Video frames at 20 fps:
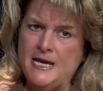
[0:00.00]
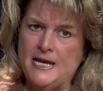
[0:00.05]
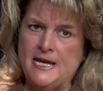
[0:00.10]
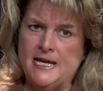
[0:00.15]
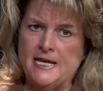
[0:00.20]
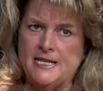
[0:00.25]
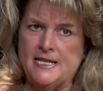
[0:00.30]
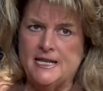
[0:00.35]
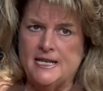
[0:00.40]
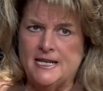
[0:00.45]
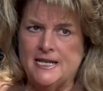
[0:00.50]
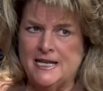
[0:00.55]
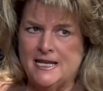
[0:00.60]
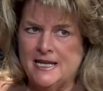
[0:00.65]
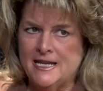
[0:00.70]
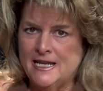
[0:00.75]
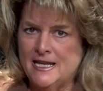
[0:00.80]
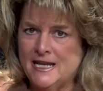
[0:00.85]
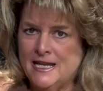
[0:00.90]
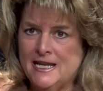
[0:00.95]
it
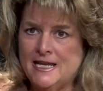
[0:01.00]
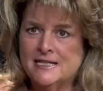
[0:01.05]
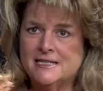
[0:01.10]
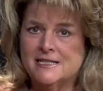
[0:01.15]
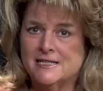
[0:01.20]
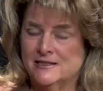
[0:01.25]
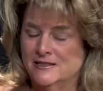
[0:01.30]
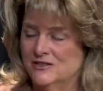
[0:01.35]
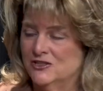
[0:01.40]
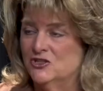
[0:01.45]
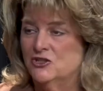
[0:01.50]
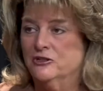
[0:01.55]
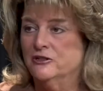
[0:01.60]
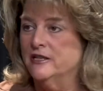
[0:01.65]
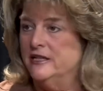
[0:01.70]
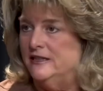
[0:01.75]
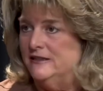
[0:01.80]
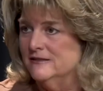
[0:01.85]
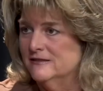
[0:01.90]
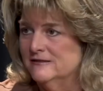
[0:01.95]
it's
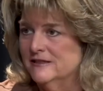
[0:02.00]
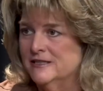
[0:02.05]
concerning.